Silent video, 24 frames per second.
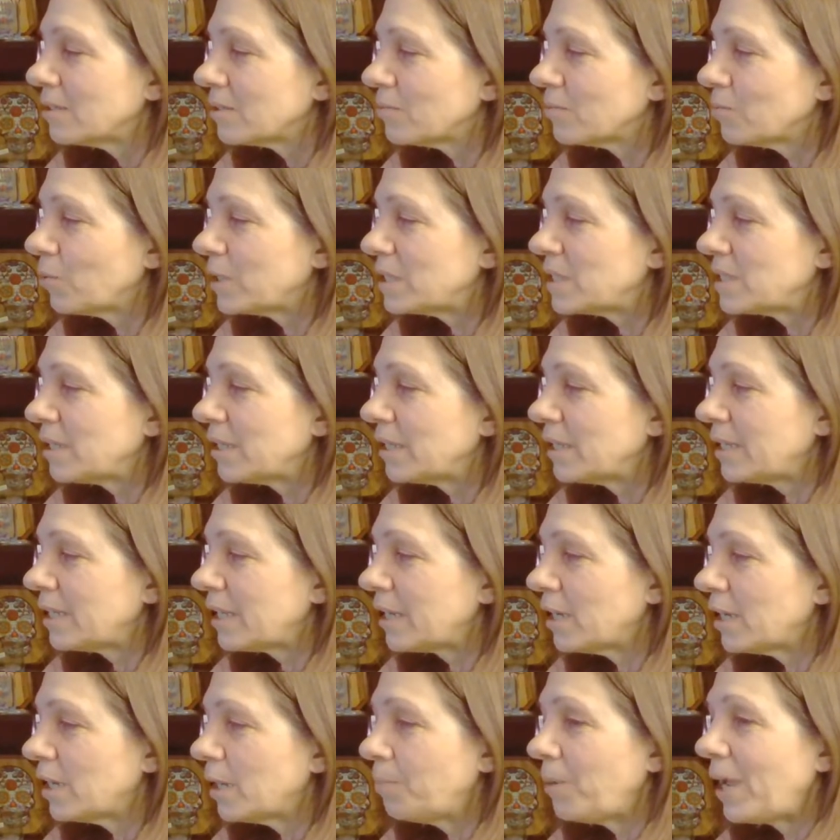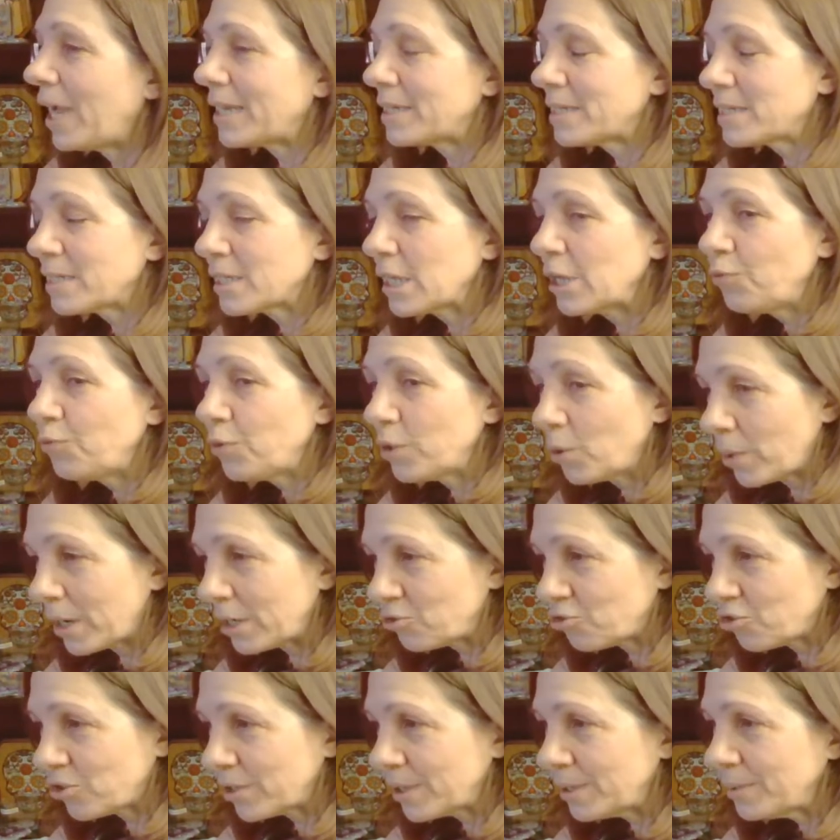was in a past life
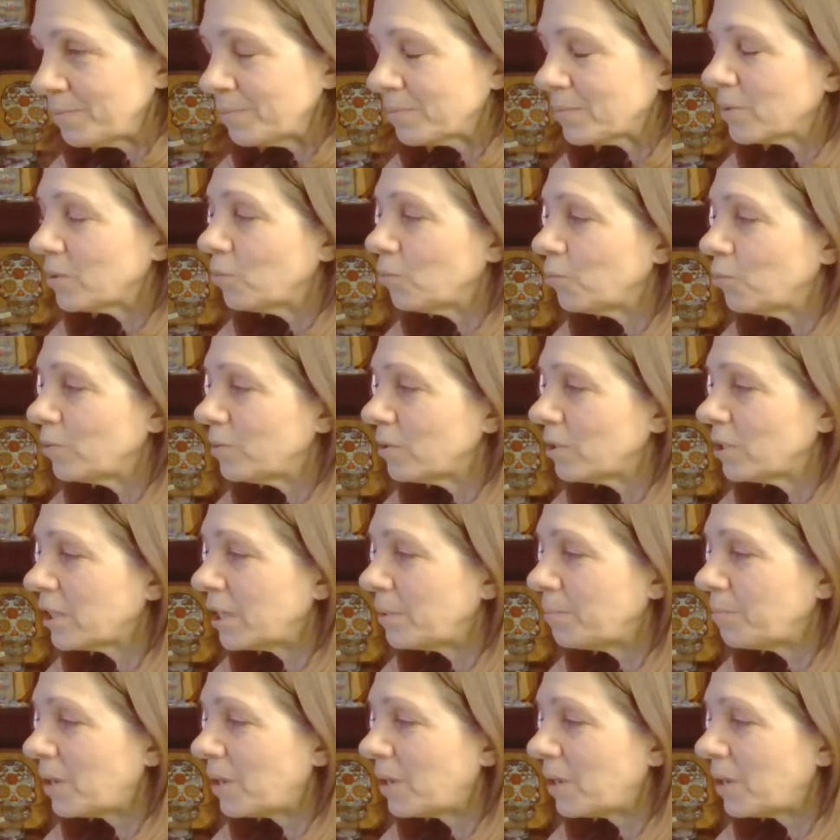regression led